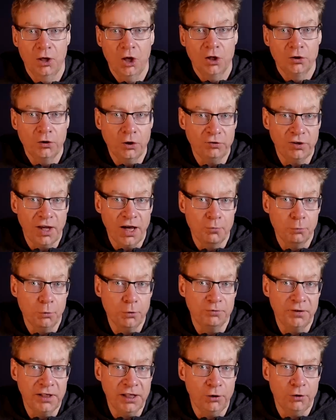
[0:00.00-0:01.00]
No doubt more
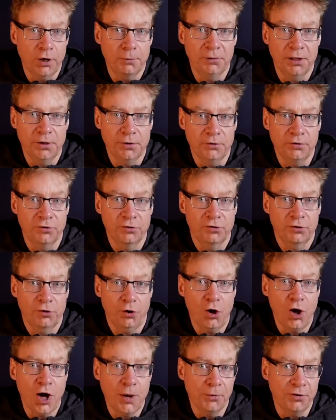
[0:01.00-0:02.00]
video uploads,
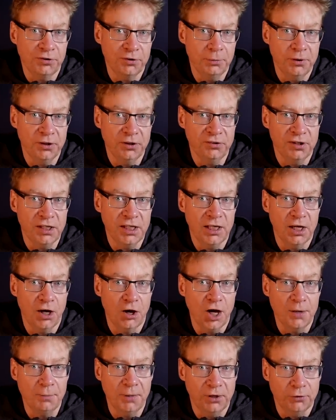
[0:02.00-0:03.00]
high possibility
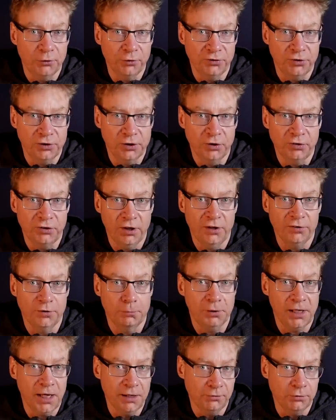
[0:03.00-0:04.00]
I might also use it as a
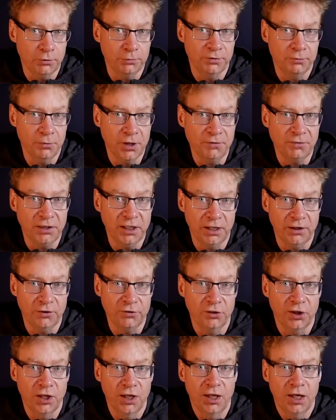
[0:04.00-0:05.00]
platform for my videos
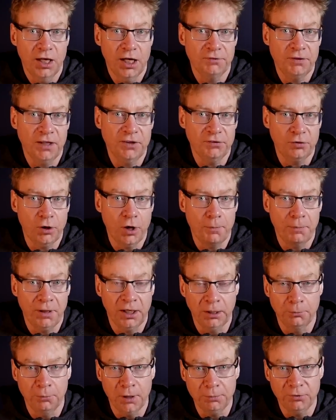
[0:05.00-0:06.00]
if they start
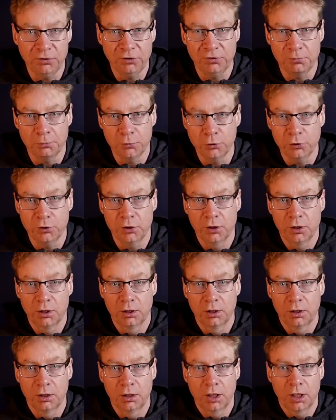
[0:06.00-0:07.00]
paying publishers more.
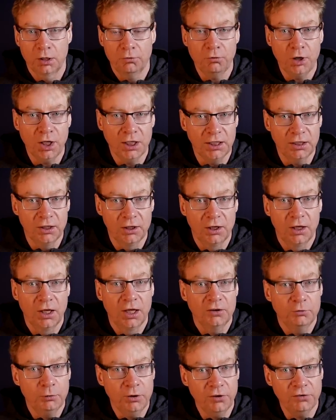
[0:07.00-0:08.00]
Right,
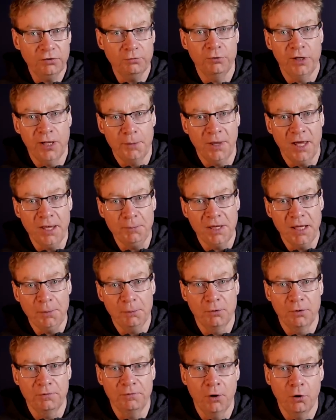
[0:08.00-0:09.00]
Twitter doesn't really pay
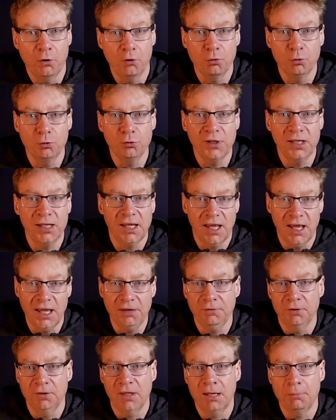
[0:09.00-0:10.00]
people for all the
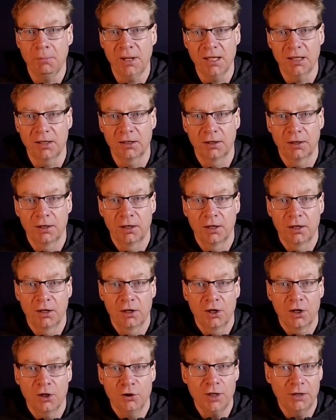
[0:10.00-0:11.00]
effort they make.
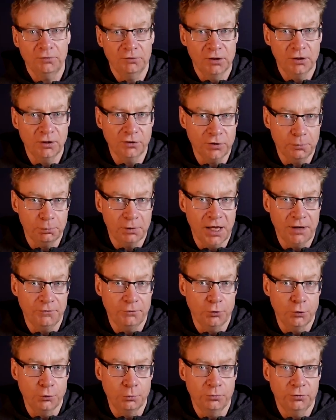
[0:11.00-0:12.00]
You have to use the
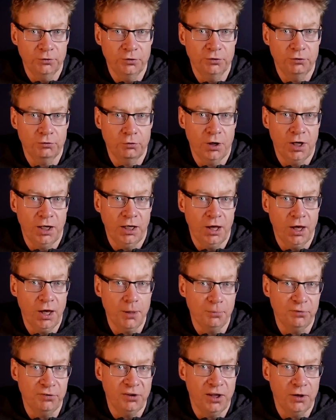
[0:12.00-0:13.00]
platform to try and
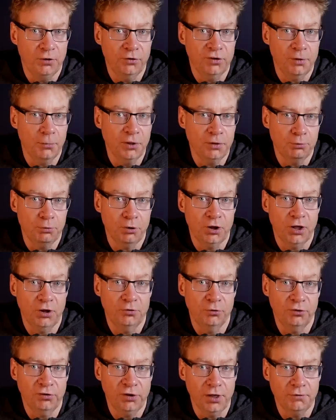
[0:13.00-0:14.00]
upsell some other product
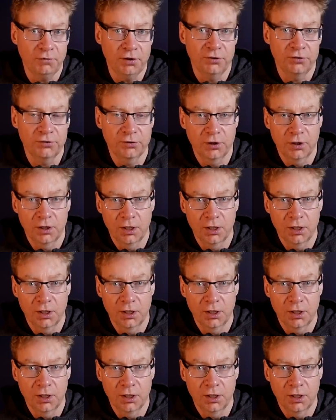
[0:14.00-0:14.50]
or service.